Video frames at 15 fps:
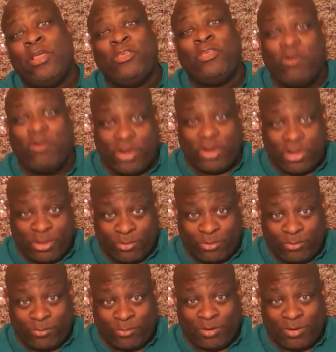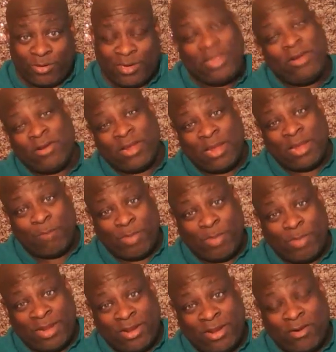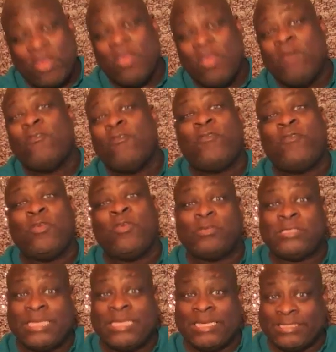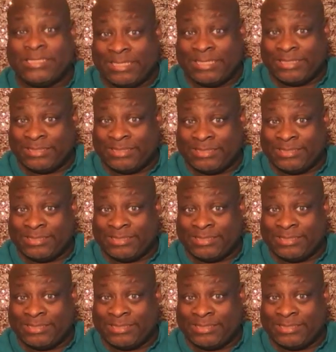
You're new. Lyrica done been here for a few seasons.